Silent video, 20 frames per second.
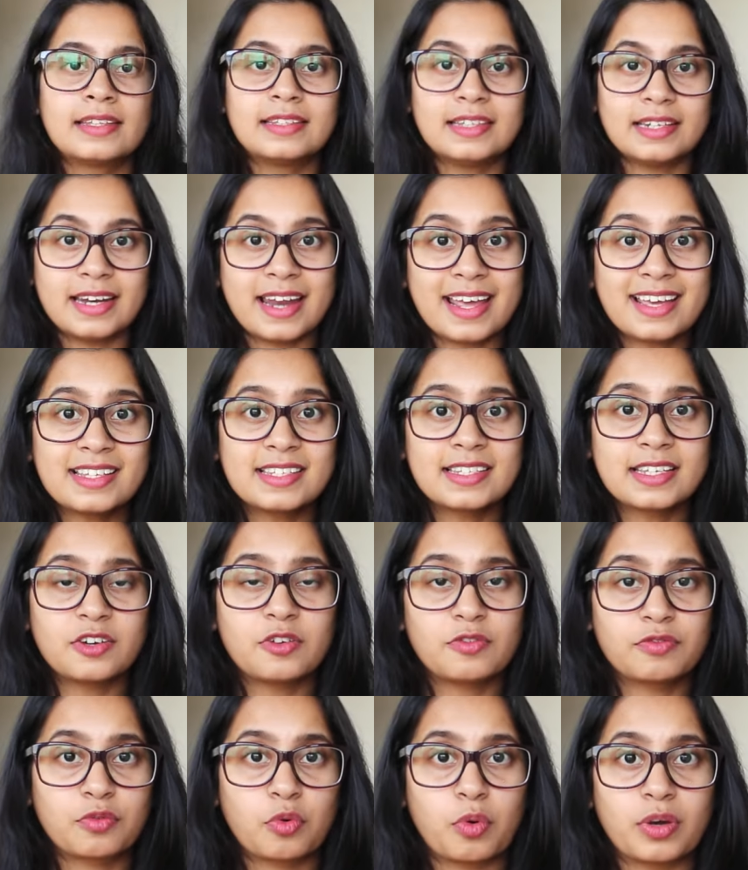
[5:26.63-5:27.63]
The next
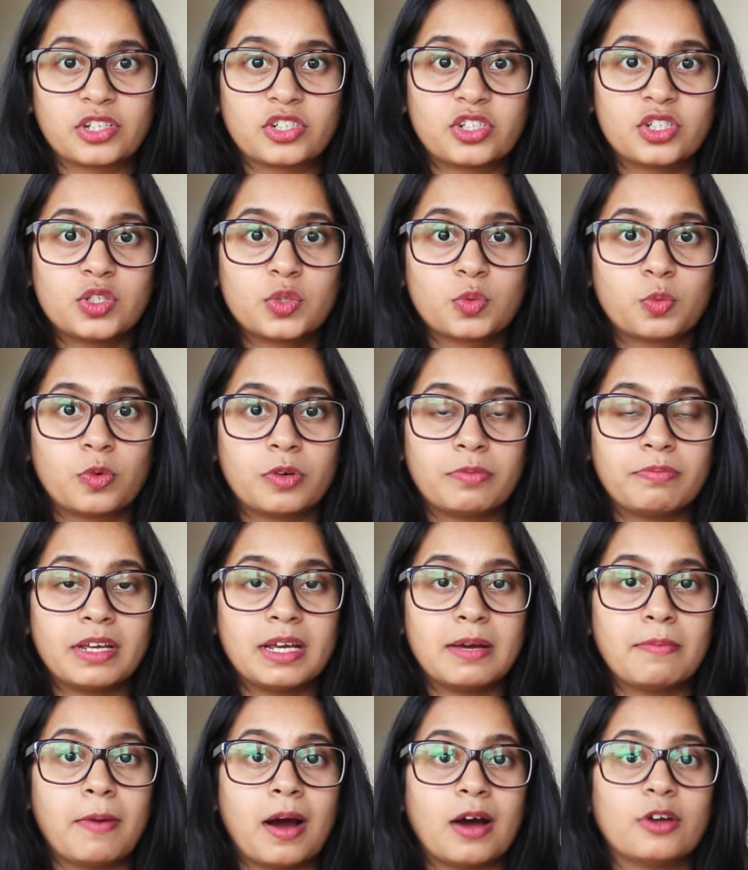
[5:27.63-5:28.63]
set of questions would
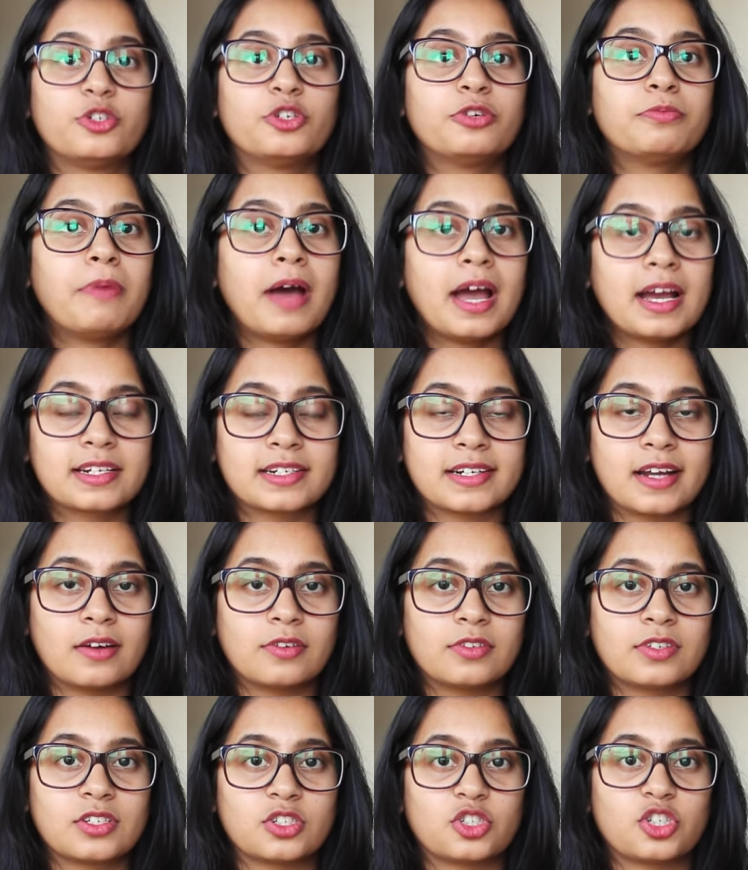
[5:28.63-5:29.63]
be about your
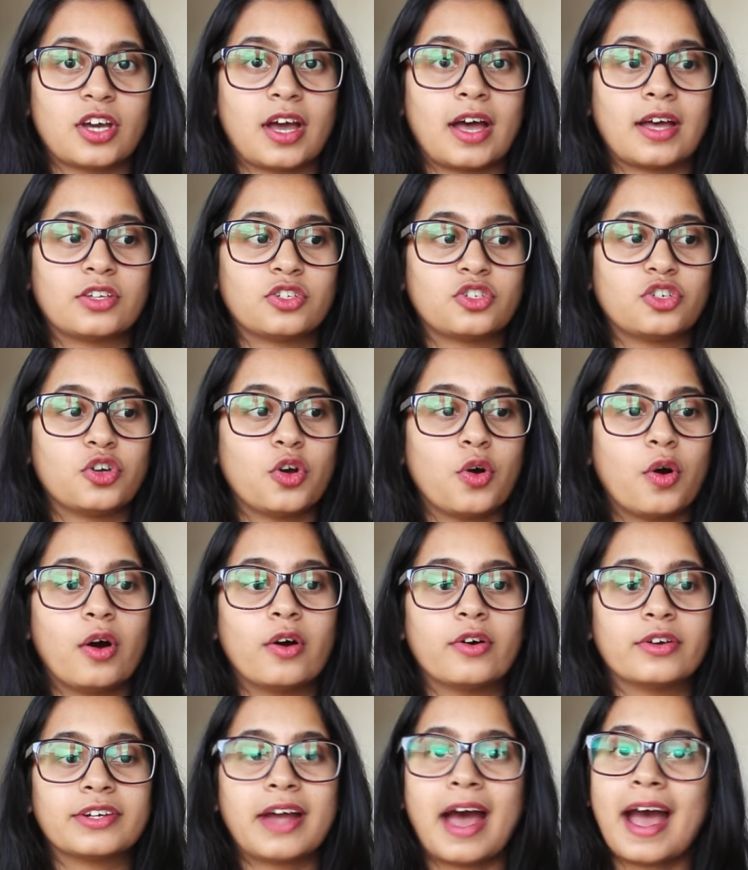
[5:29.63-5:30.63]
background, such as
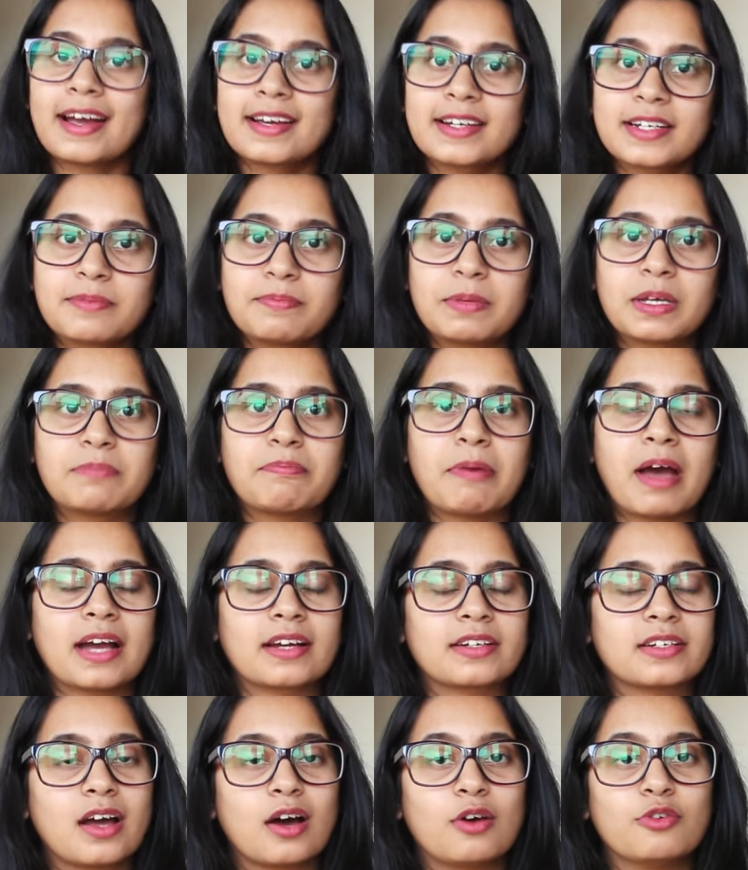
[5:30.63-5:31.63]
your academic
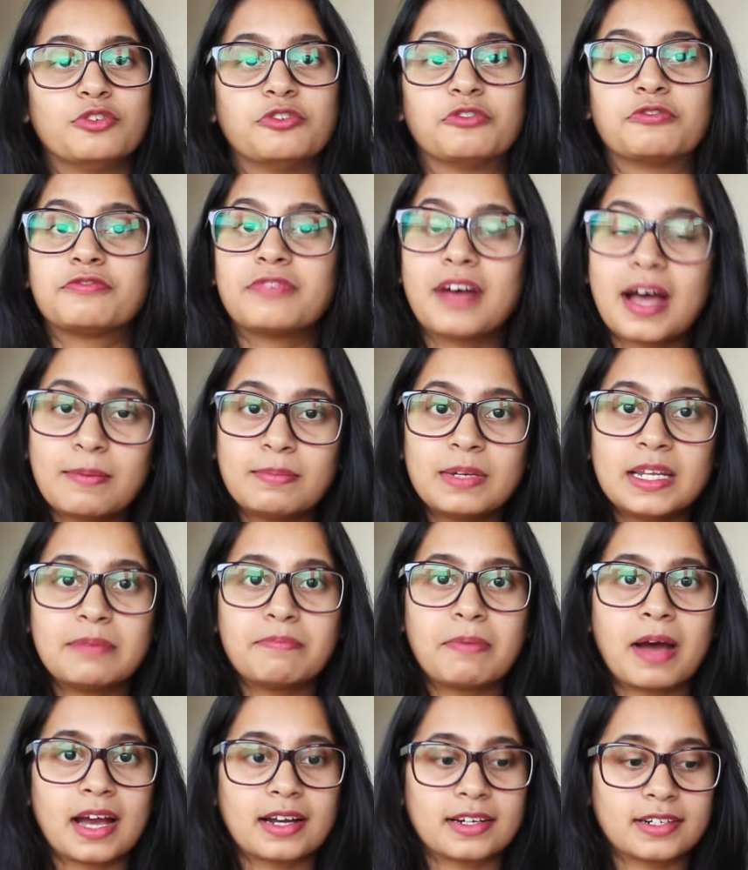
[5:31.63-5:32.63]
background, your family
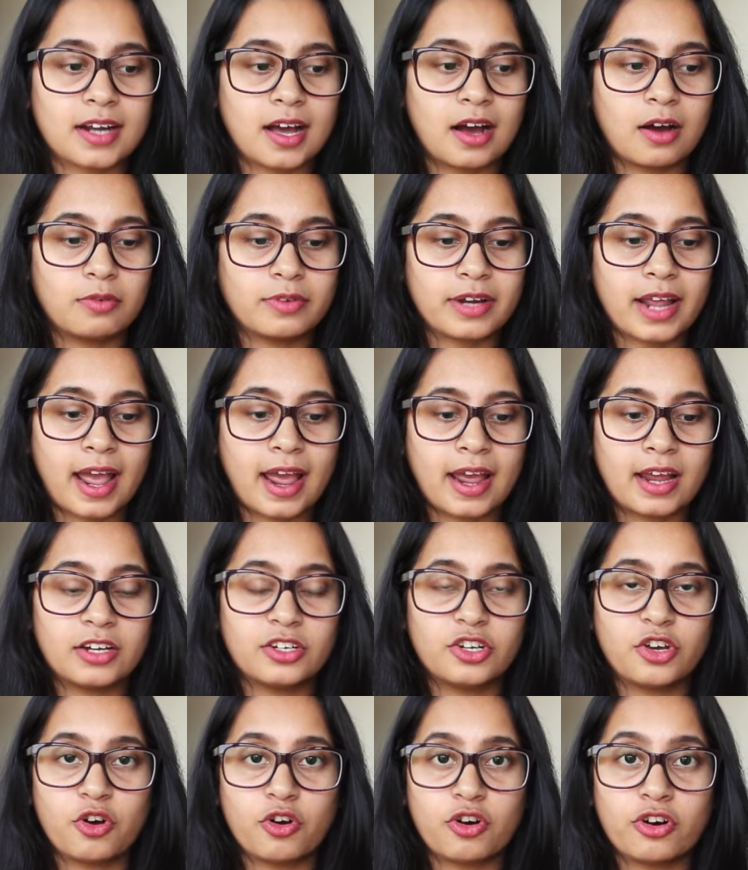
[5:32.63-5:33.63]
background,
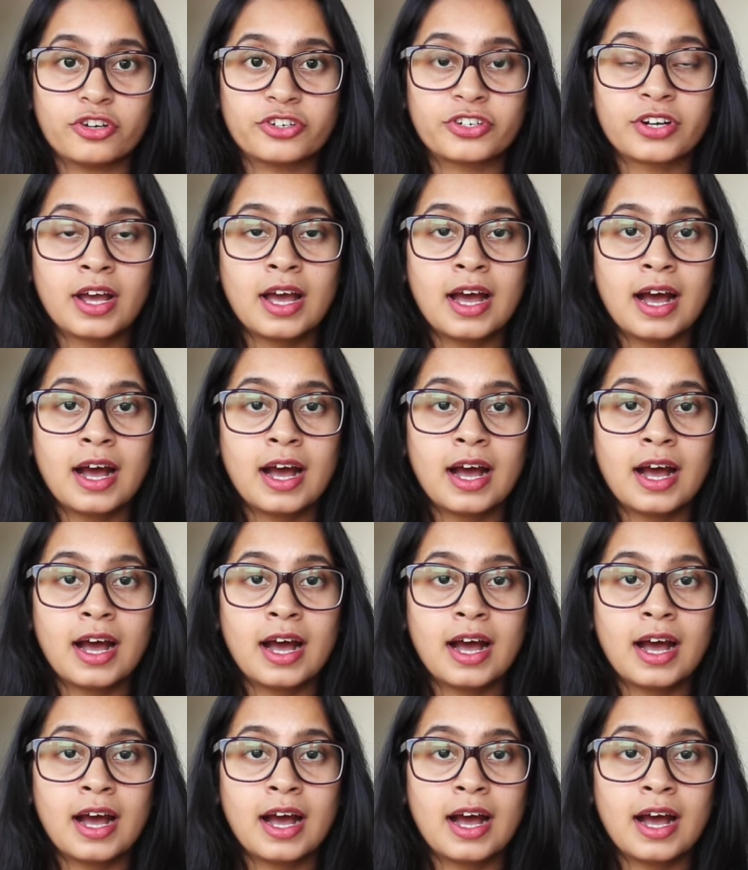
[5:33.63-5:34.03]
and your